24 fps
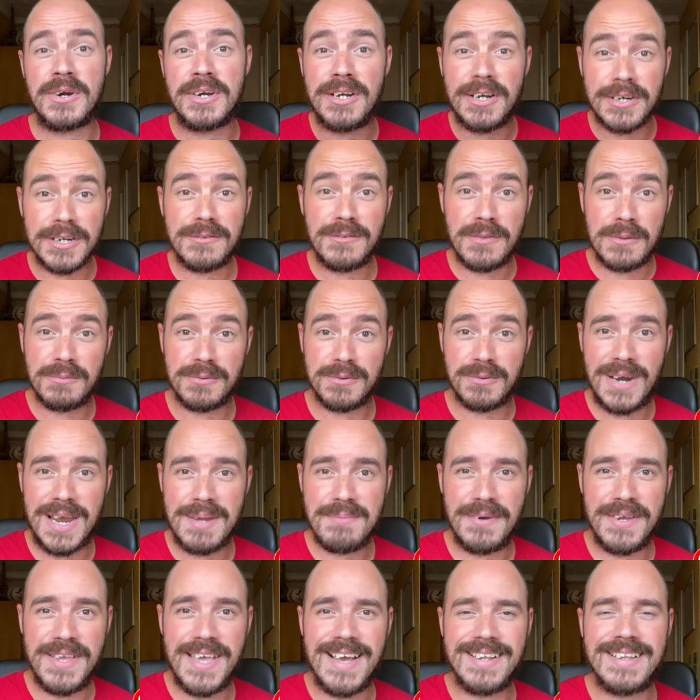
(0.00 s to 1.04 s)
are not a
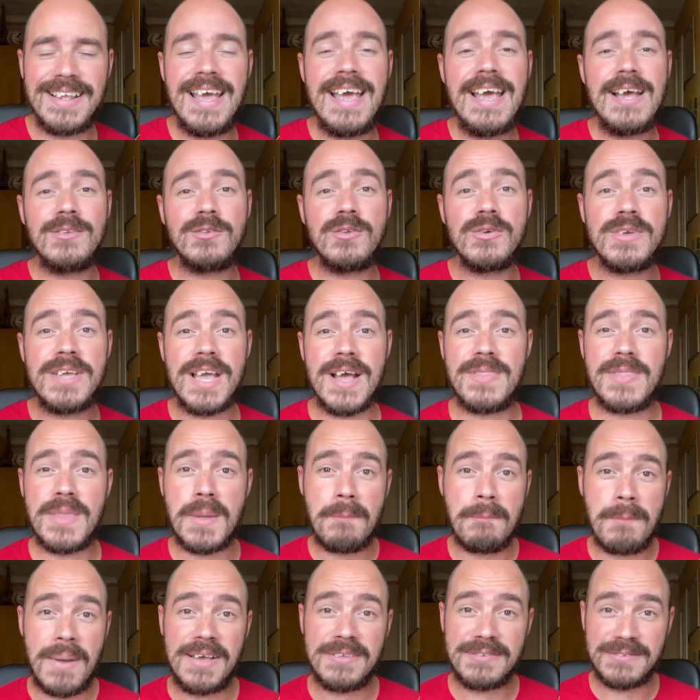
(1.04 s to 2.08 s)
subscriber yet to get the
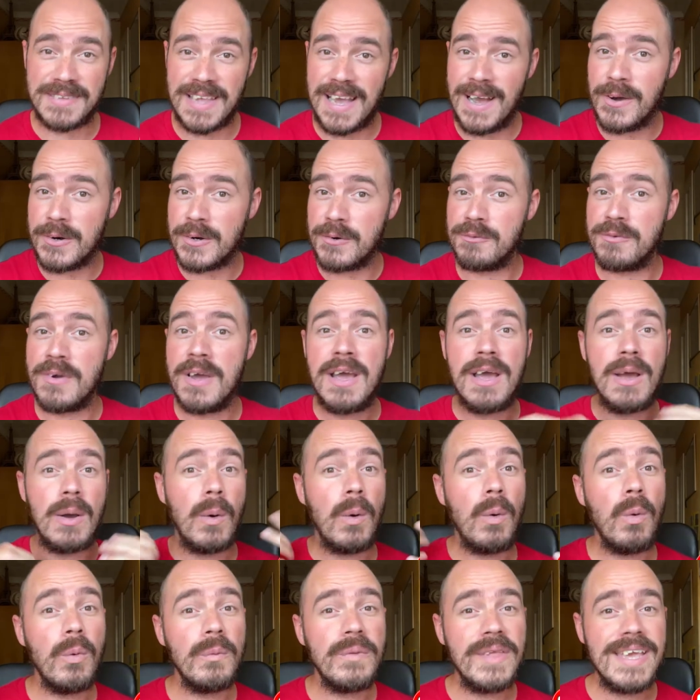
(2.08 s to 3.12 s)
best out of
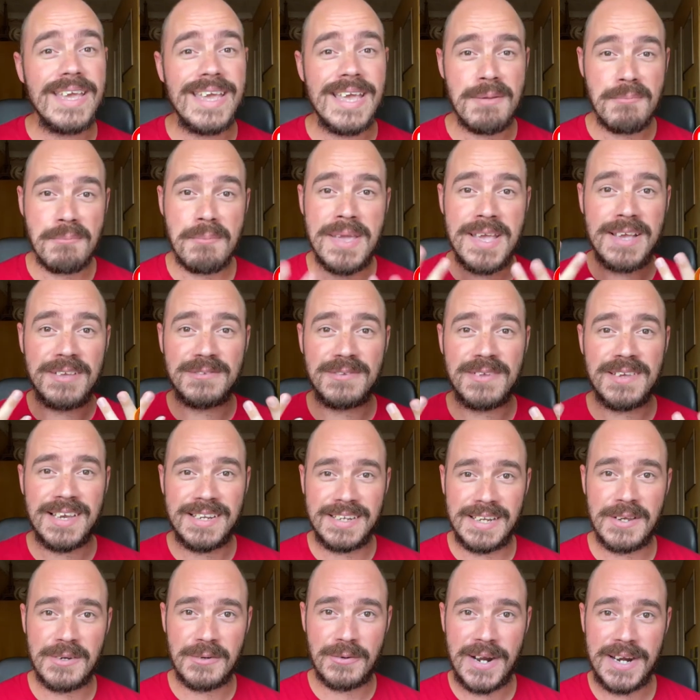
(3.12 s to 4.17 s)
all the amazing
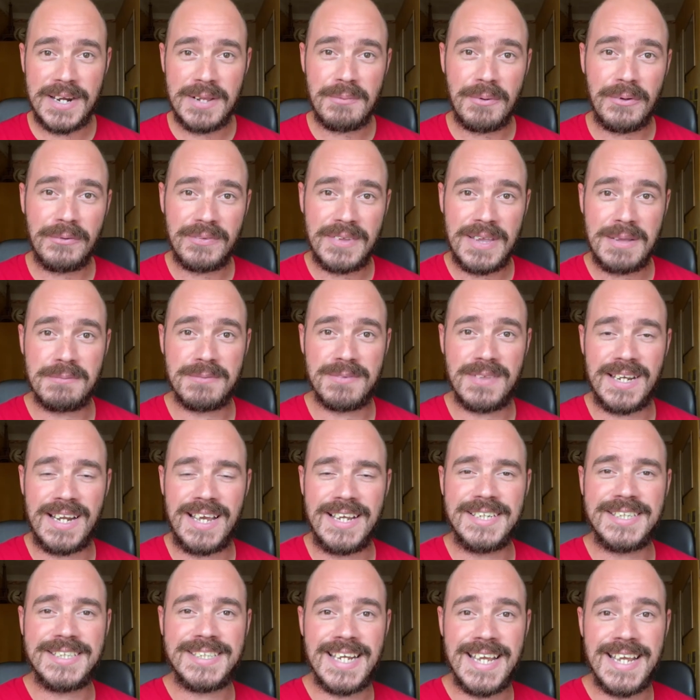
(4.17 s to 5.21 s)
and incredible tips that
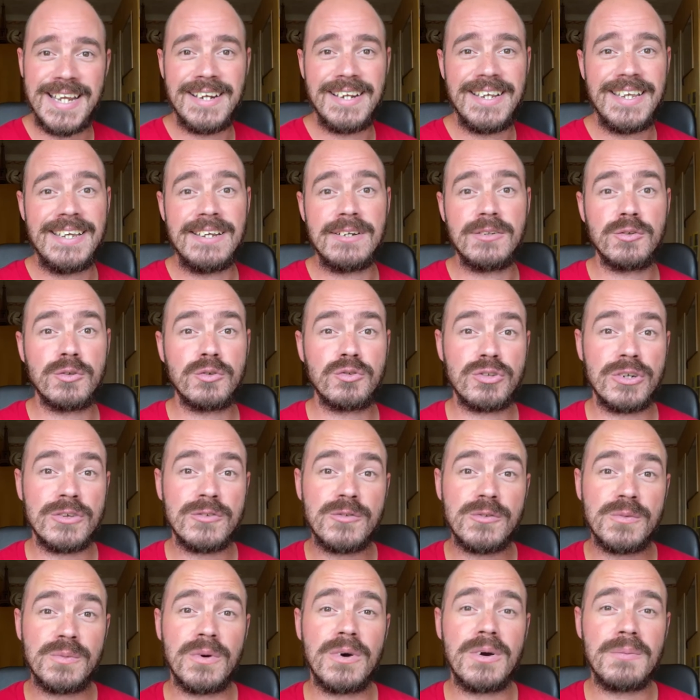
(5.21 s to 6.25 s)
I share here to
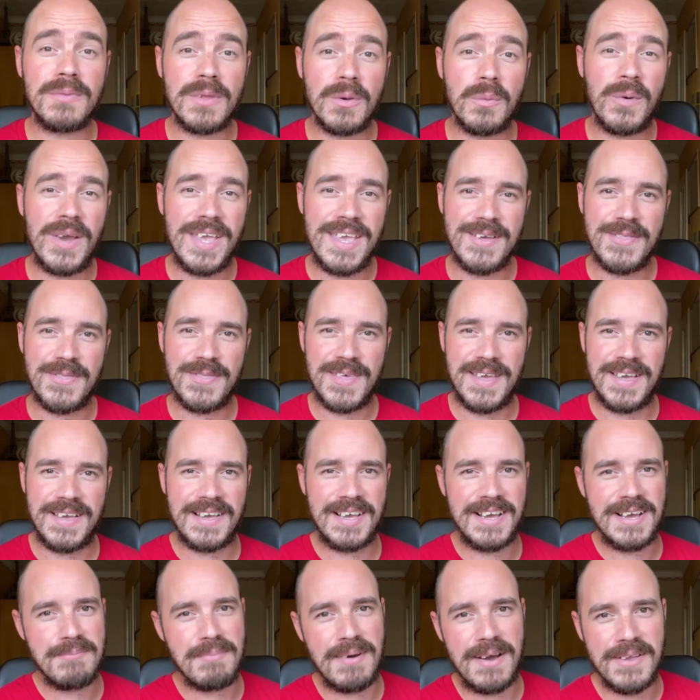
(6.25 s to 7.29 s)
transform the way you
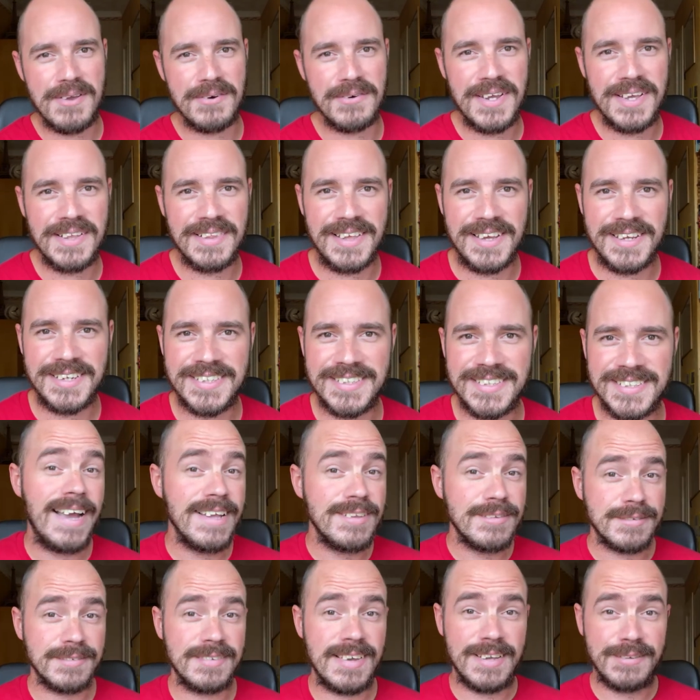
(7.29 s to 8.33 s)
think about your English.
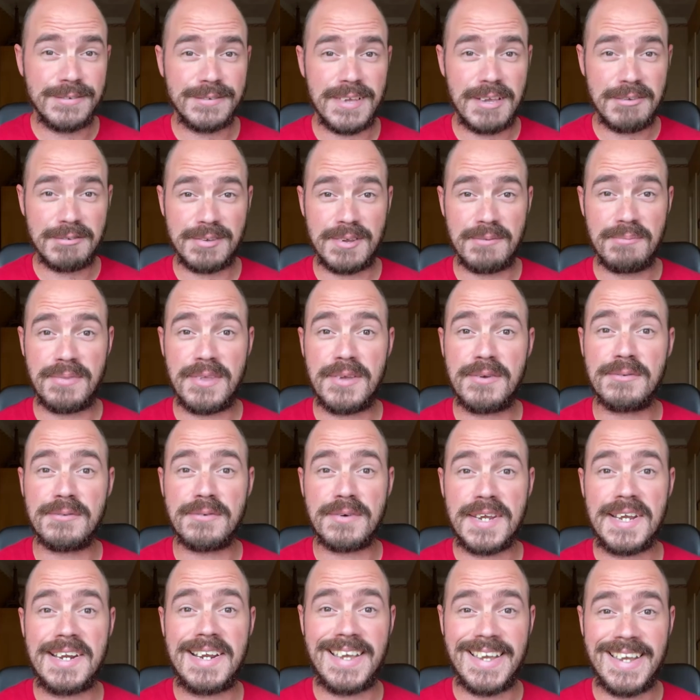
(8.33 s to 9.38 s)
Einstein says something
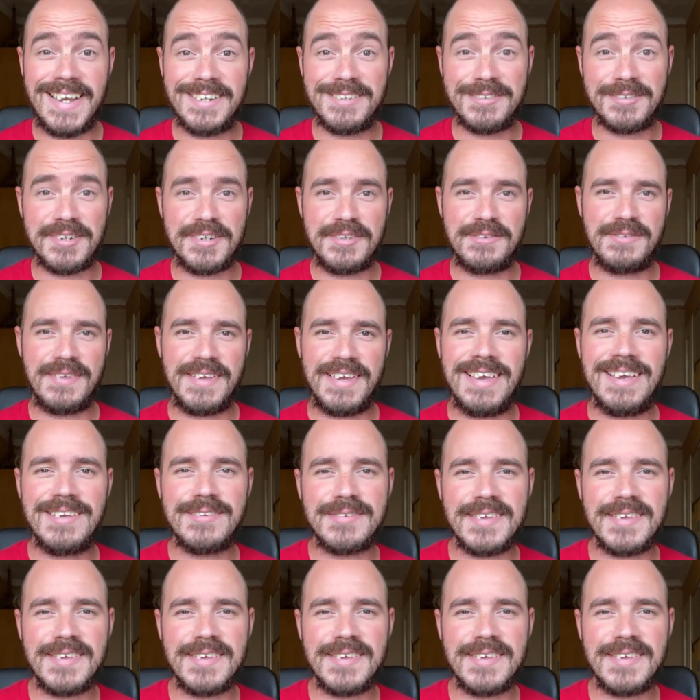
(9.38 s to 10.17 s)
really interesting. He